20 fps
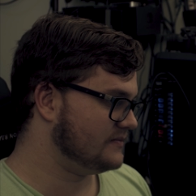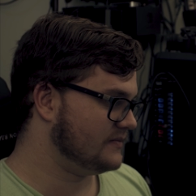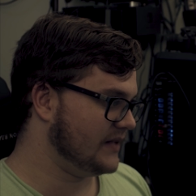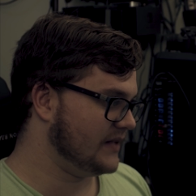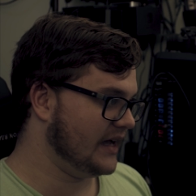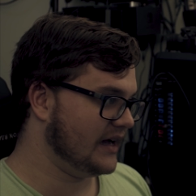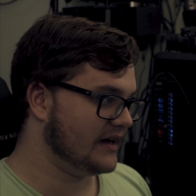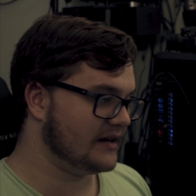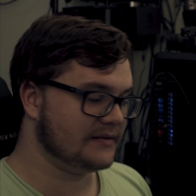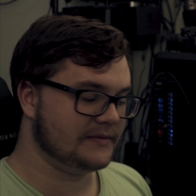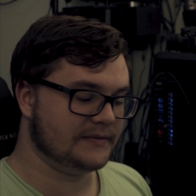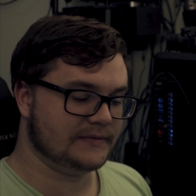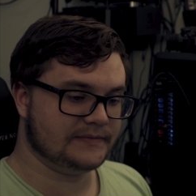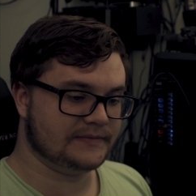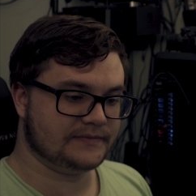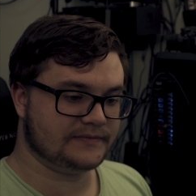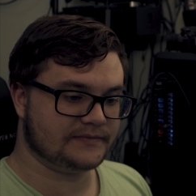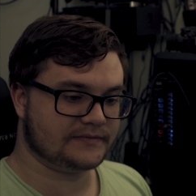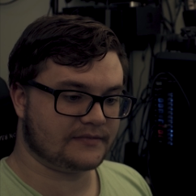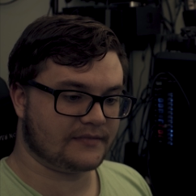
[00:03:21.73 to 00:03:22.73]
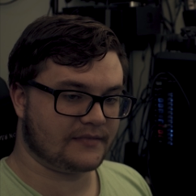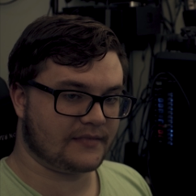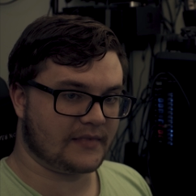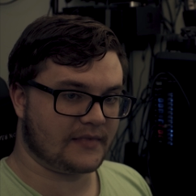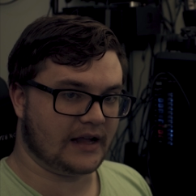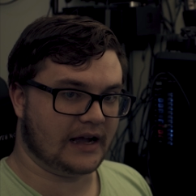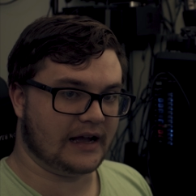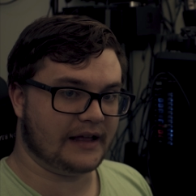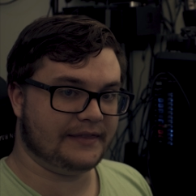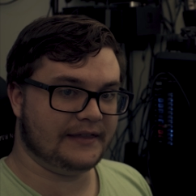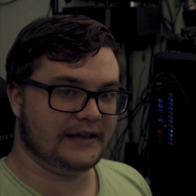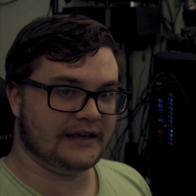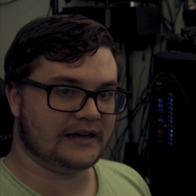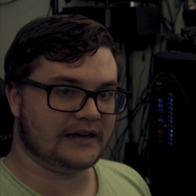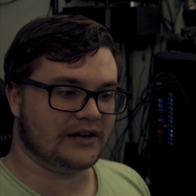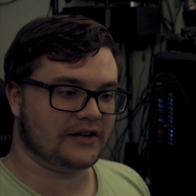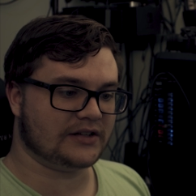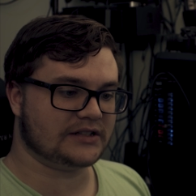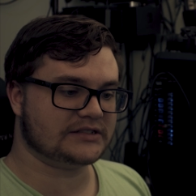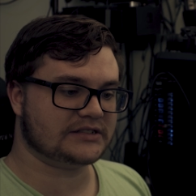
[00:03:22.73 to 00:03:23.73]
yeah, I think
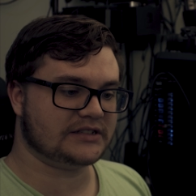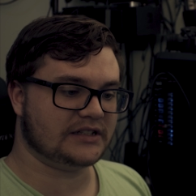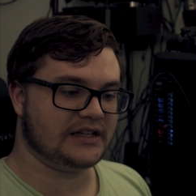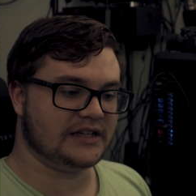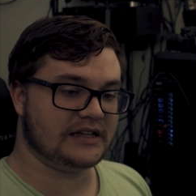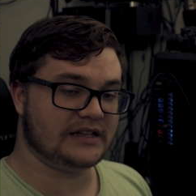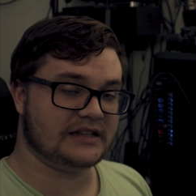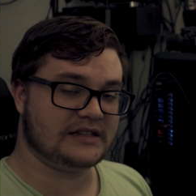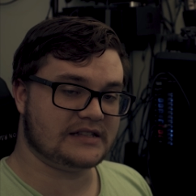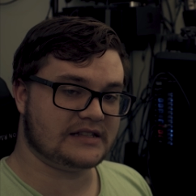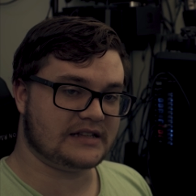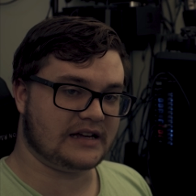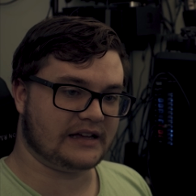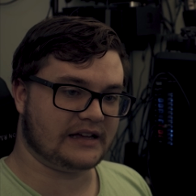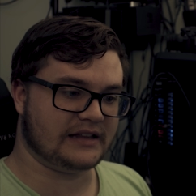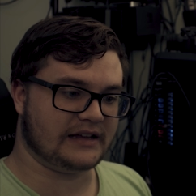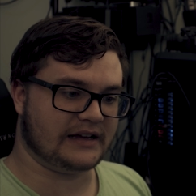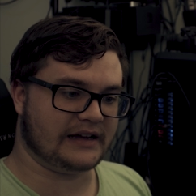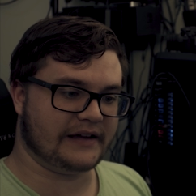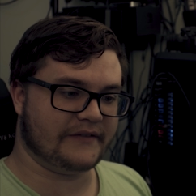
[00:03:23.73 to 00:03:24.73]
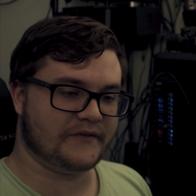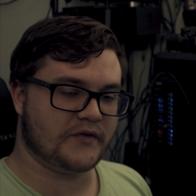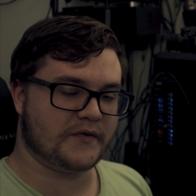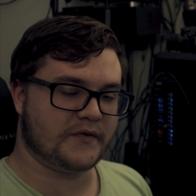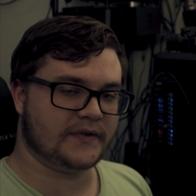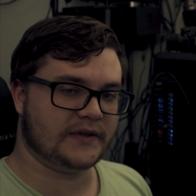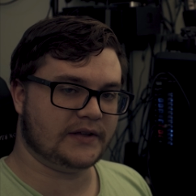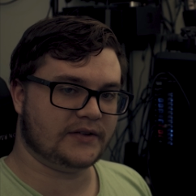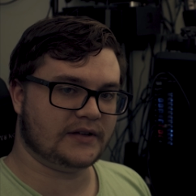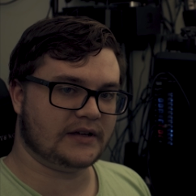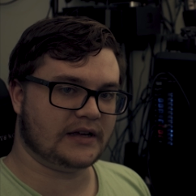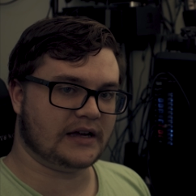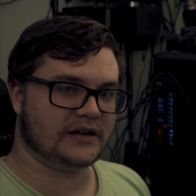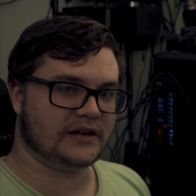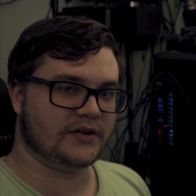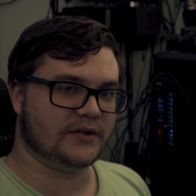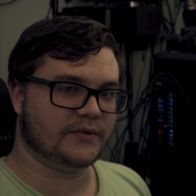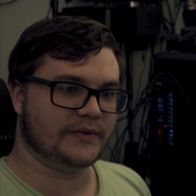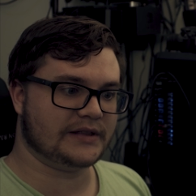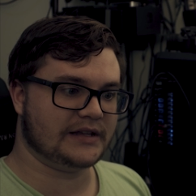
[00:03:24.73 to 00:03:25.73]
honestly, I have a feeling I
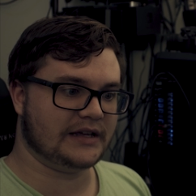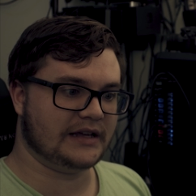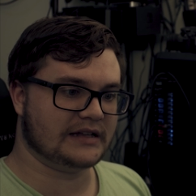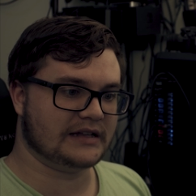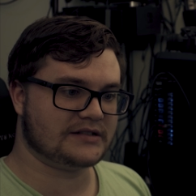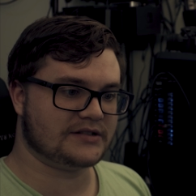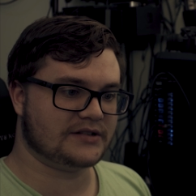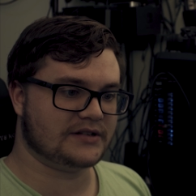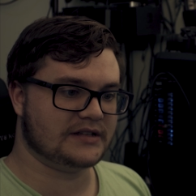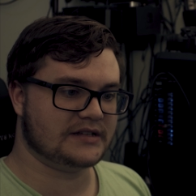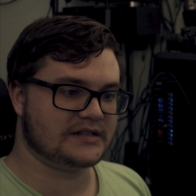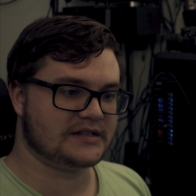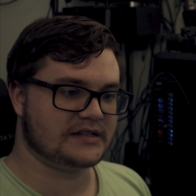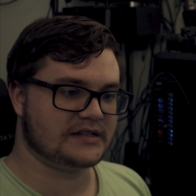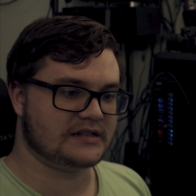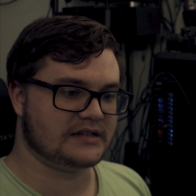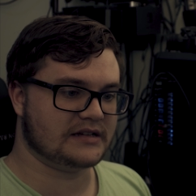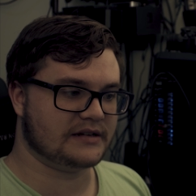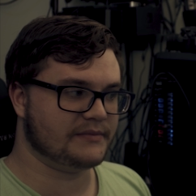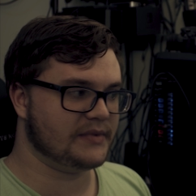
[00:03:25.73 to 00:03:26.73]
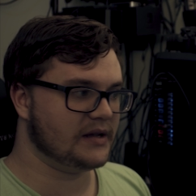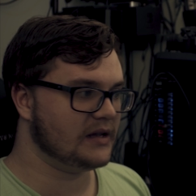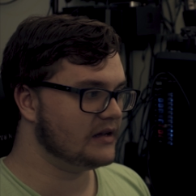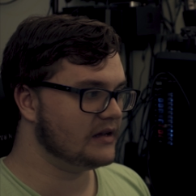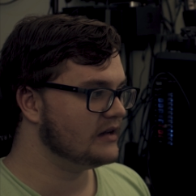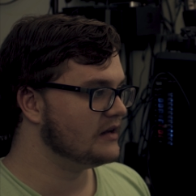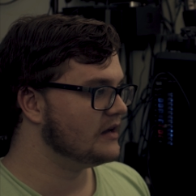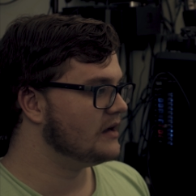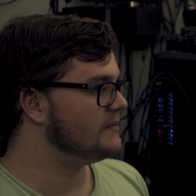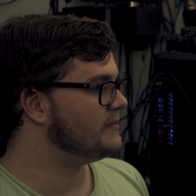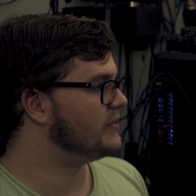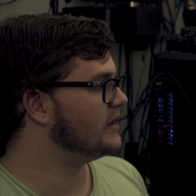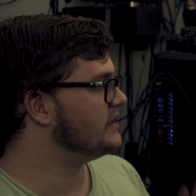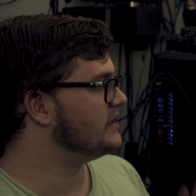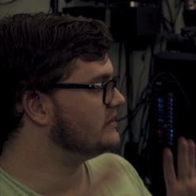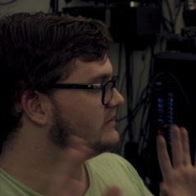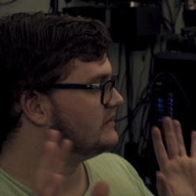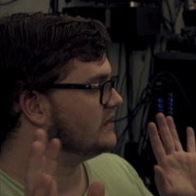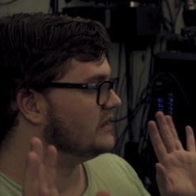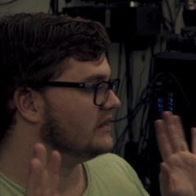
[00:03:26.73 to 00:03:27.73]
know what the answer to this is going to be.
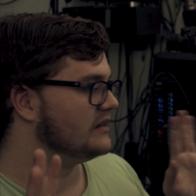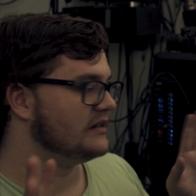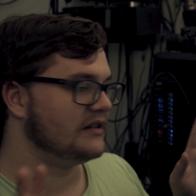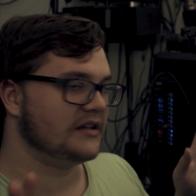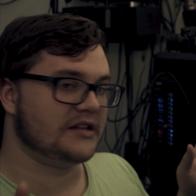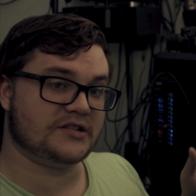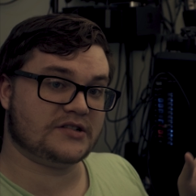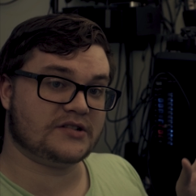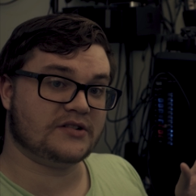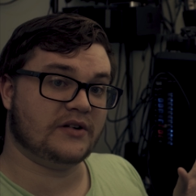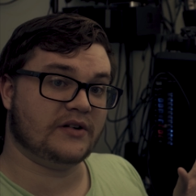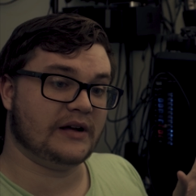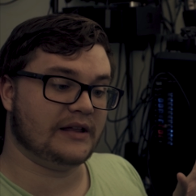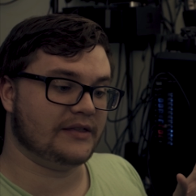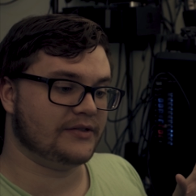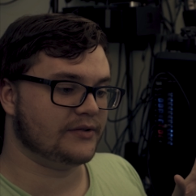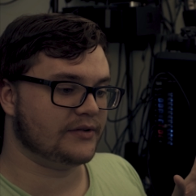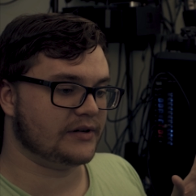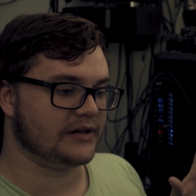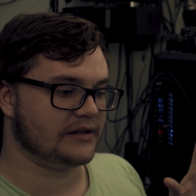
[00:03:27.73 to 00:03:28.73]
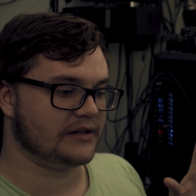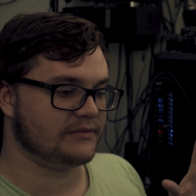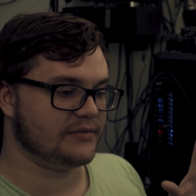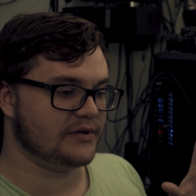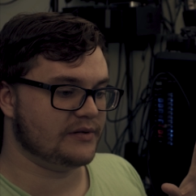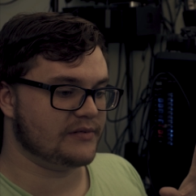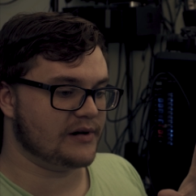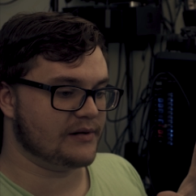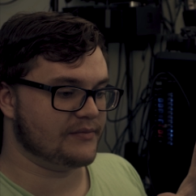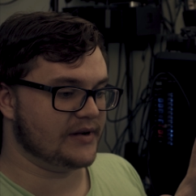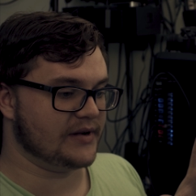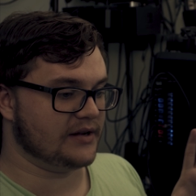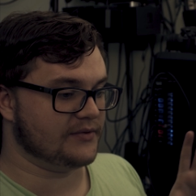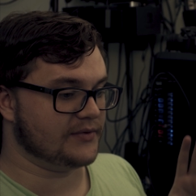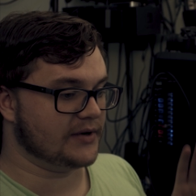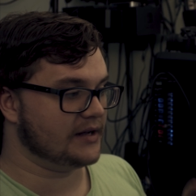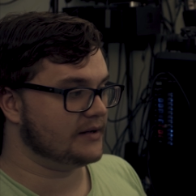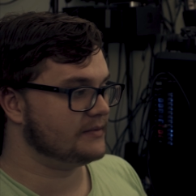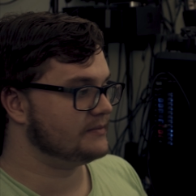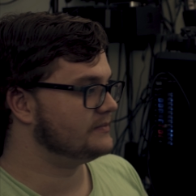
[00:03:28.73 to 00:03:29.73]
But let's just go ahead and throw it on the boom arm
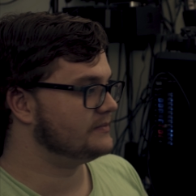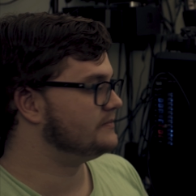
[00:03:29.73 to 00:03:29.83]
anyway.